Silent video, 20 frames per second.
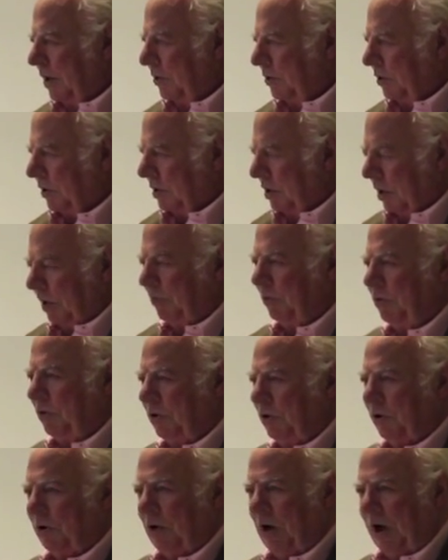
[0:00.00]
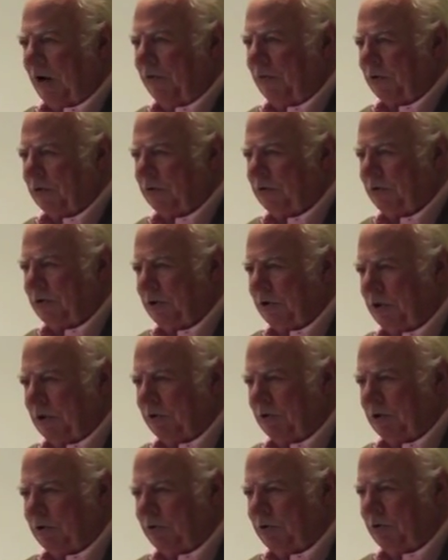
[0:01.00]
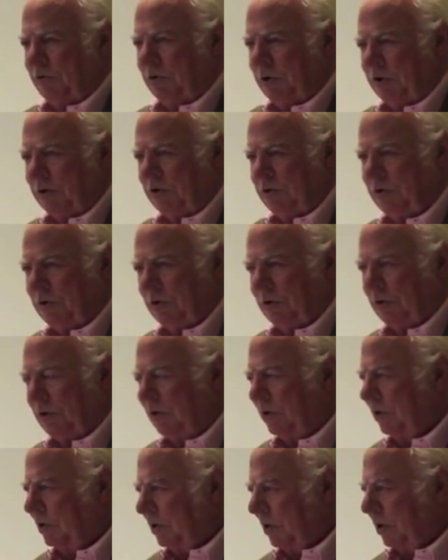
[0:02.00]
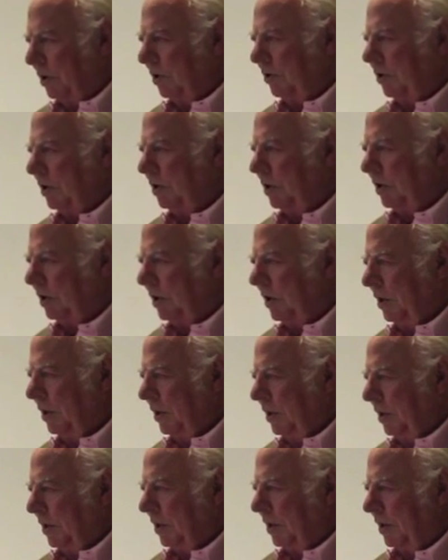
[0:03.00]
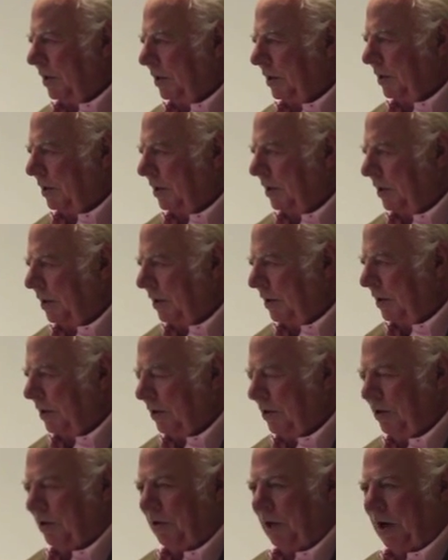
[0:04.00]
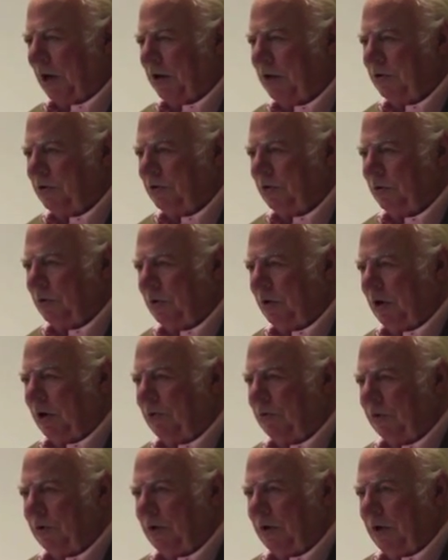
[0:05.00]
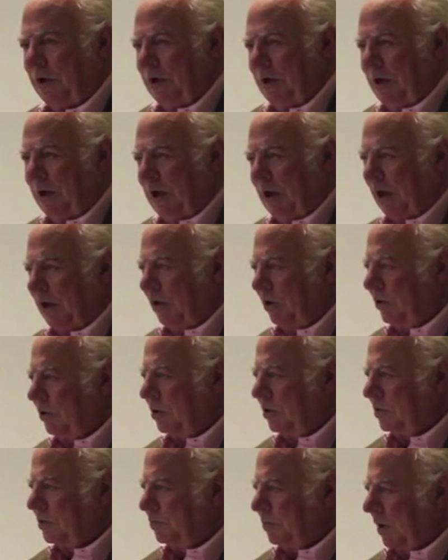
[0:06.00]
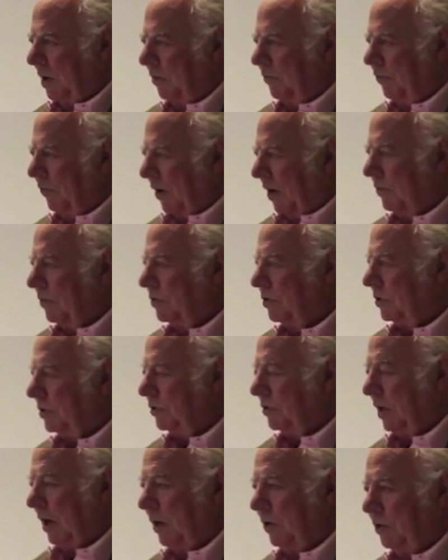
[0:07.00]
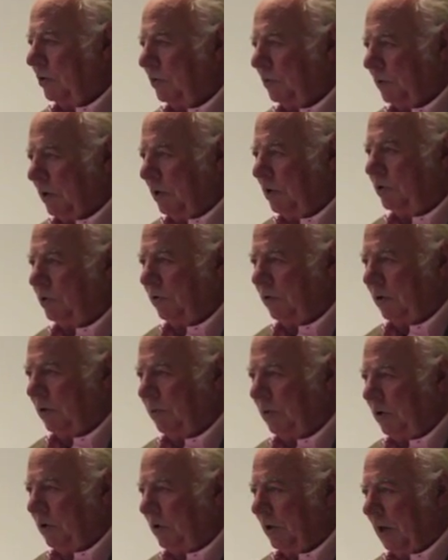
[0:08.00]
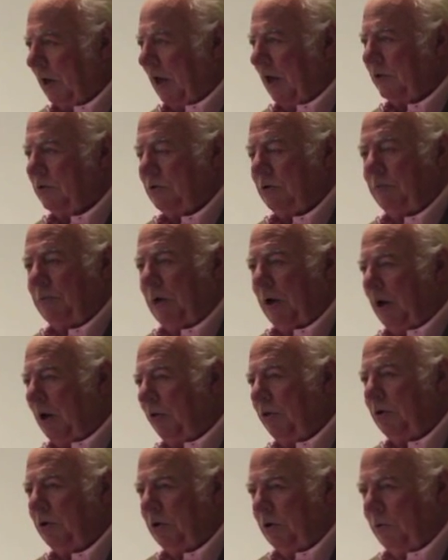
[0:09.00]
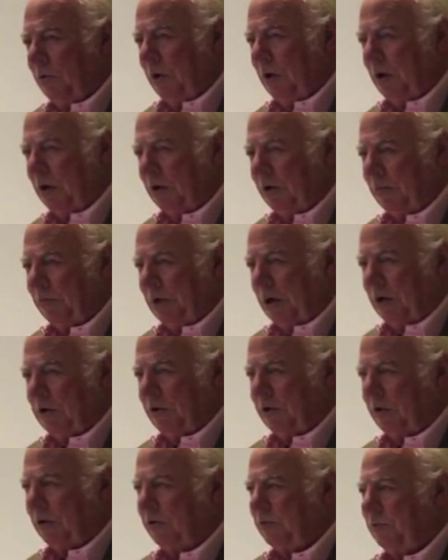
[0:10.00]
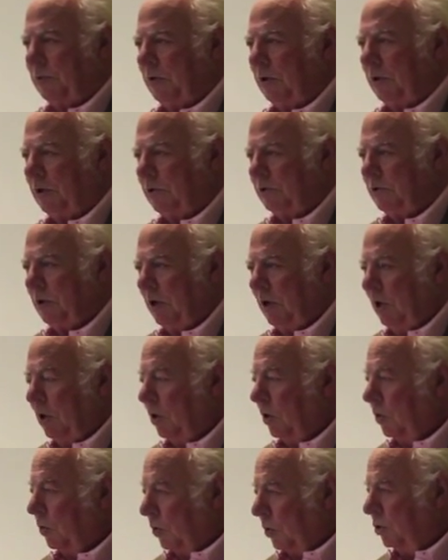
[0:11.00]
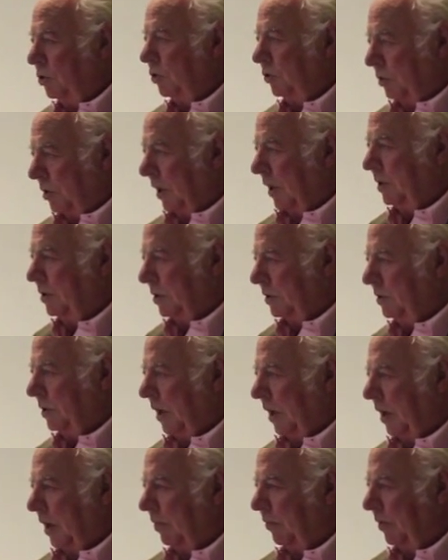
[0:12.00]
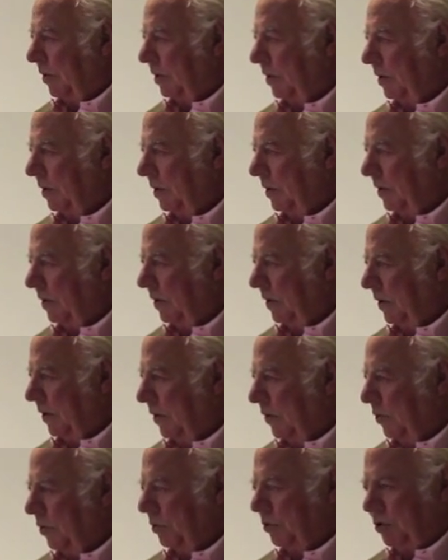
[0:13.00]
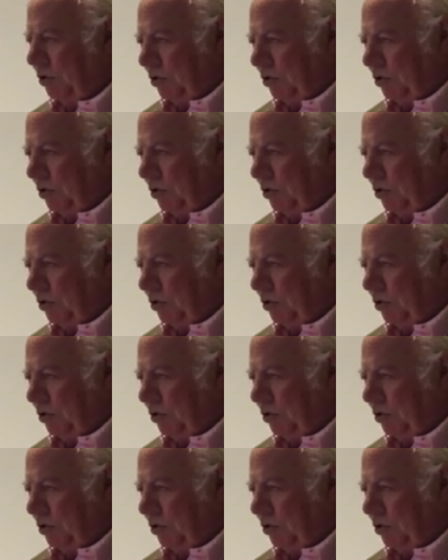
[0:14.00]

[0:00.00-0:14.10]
to come to your office here in Tunis or here in Caracas or wherever. And you can spend 5 or 6 hours with each of them, and you can ask them anything you want about their experience. Would you take the time? Well,